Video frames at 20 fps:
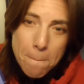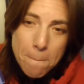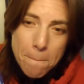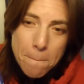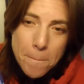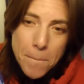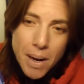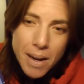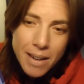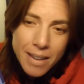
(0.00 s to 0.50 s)

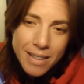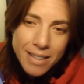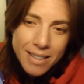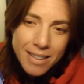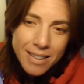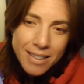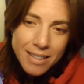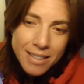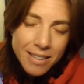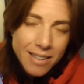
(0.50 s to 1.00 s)
But
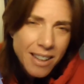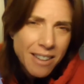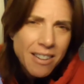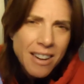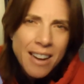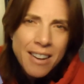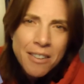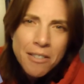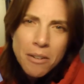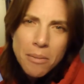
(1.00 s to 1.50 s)
that
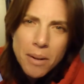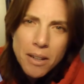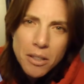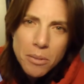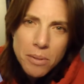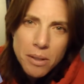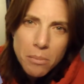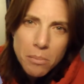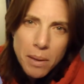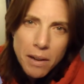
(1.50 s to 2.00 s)
kind of reminds me of